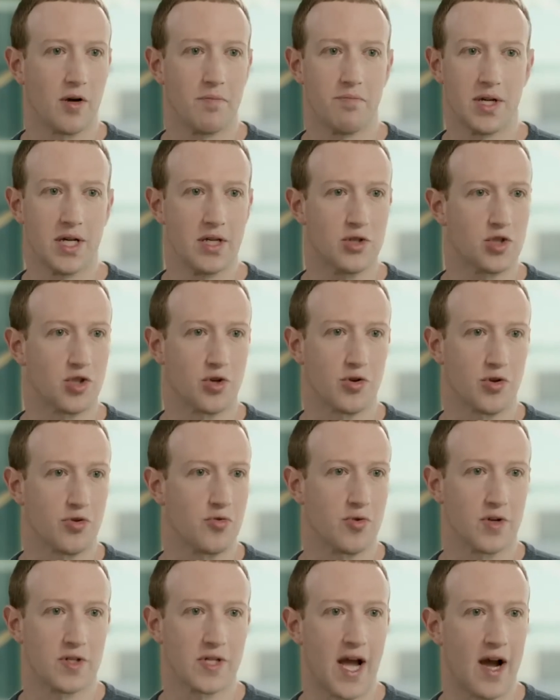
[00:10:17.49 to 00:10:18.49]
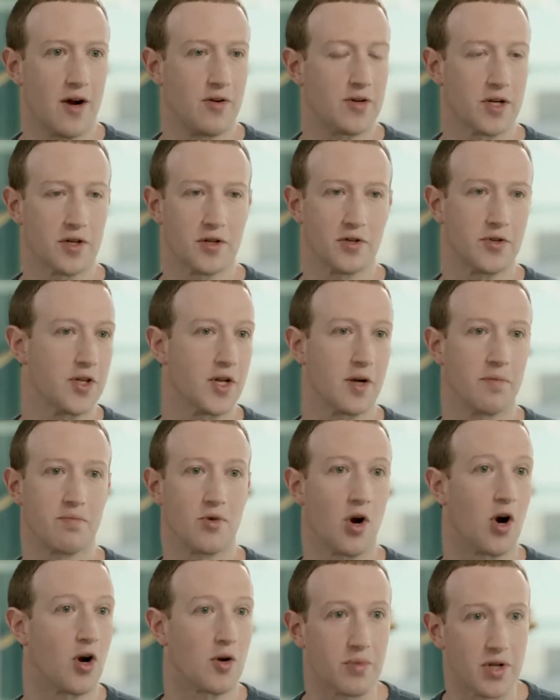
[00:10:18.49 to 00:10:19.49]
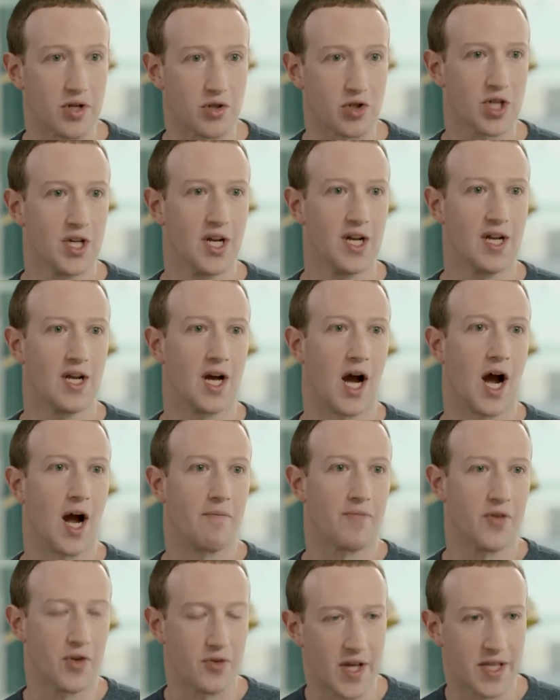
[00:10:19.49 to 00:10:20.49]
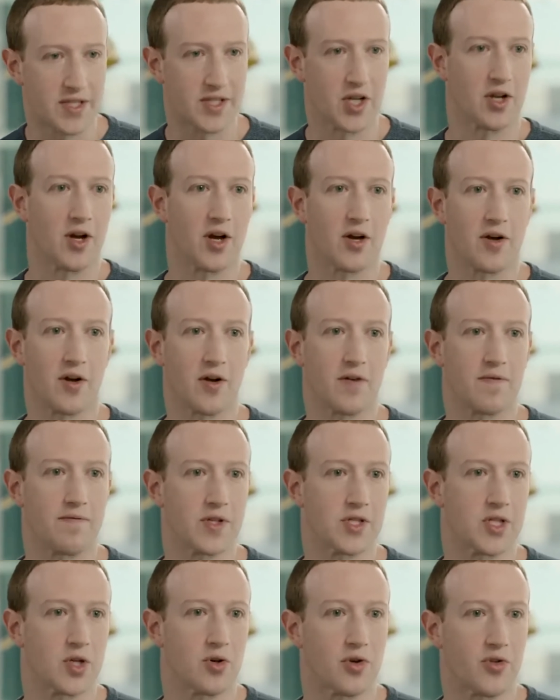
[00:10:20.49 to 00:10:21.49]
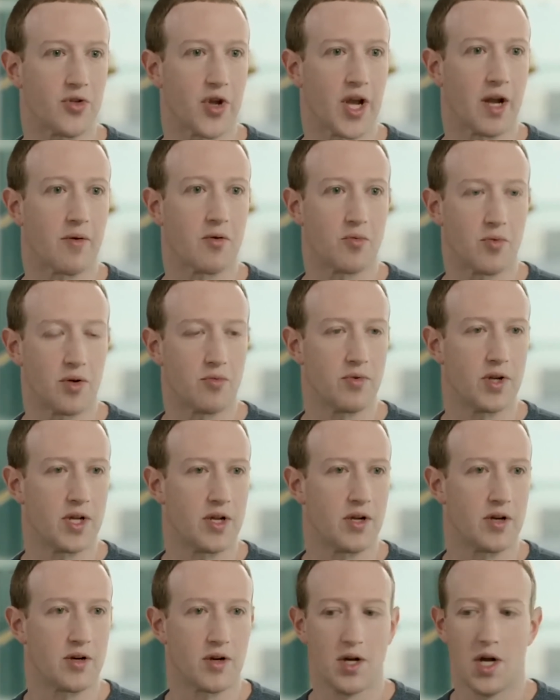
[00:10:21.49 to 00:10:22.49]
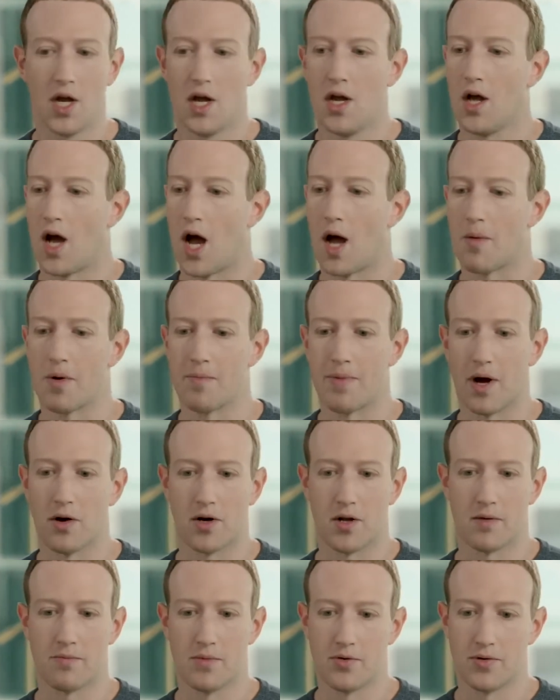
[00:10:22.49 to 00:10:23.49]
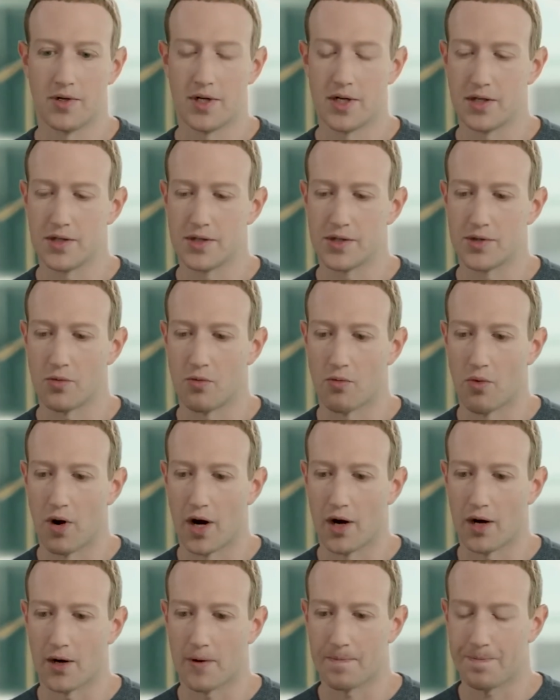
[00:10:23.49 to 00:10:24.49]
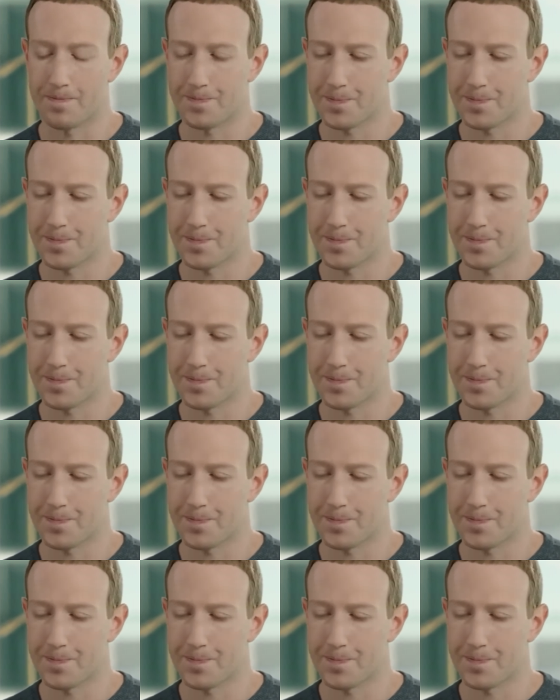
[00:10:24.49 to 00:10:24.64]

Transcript: a beach or through a town and clean up garbage. That's like a physical thing. I mean, we hear about communities where